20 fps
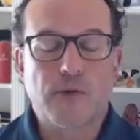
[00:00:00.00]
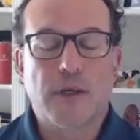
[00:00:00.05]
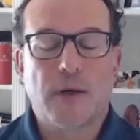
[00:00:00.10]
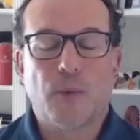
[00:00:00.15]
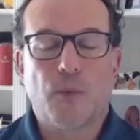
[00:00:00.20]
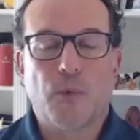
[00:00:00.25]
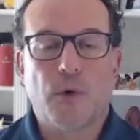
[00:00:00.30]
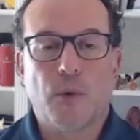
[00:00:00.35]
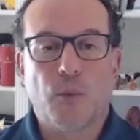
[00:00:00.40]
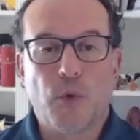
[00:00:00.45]
that
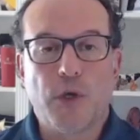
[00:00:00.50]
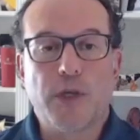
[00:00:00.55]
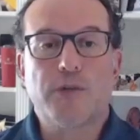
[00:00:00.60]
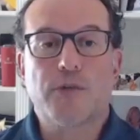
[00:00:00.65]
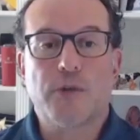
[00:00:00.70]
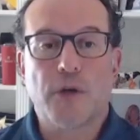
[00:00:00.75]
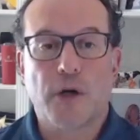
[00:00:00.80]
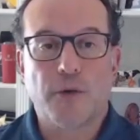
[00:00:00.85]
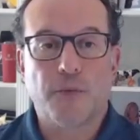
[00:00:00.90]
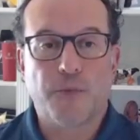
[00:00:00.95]
when we
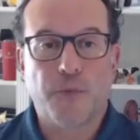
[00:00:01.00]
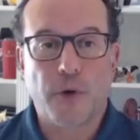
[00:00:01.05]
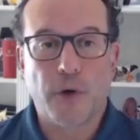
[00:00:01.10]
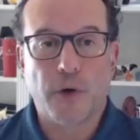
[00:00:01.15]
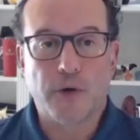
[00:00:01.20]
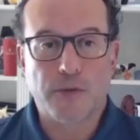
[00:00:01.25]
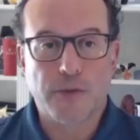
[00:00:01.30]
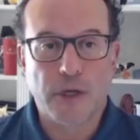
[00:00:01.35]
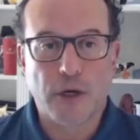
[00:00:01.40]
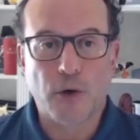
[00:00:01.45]
started
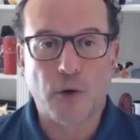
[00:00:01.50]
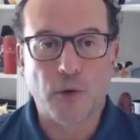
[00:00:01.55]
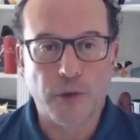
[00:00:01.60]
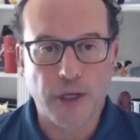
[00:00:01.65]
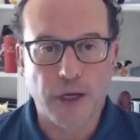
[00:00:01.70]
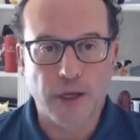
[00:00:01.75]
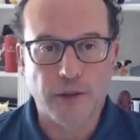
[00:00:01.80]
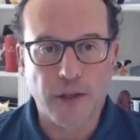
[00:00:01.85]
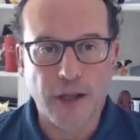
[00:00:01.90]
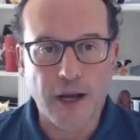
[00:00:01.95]
focusing only
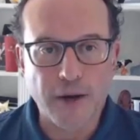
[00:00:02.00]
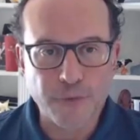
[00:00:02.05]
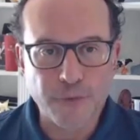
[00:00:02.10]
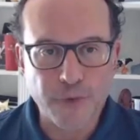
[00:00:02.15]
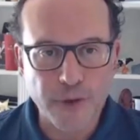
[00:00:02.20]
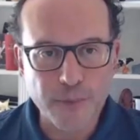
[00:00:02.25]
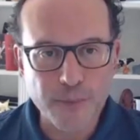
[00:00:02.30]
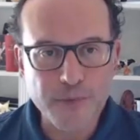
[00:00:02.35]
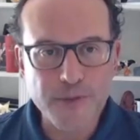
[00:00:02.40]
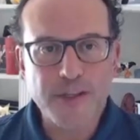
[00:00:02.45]
on law
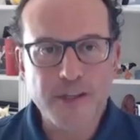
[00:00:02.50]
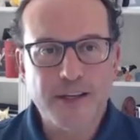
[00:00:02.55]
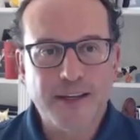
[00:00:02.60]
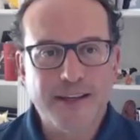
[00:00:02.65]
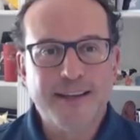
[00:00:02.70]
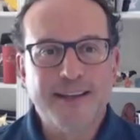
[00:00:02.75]
firms,